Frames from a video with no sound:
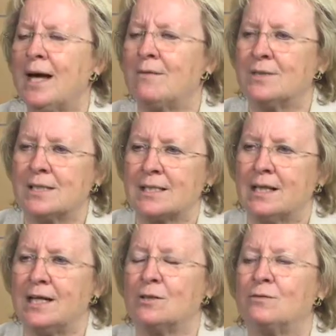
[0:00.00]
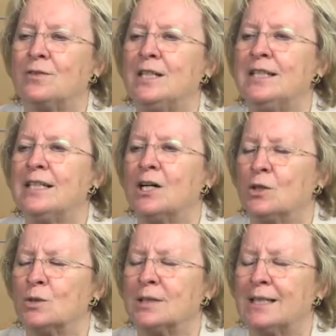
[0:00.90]
have this title, Feed the
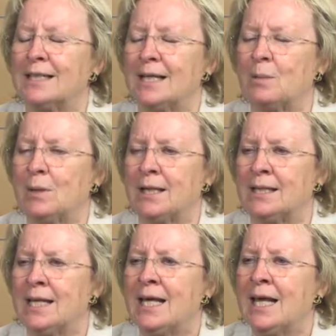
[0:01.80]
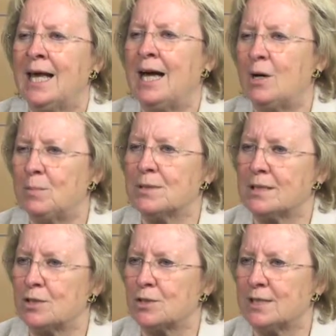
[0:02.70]
Elderly campaign. Help us
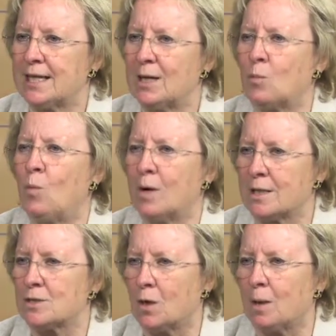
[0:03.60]
understand what it's all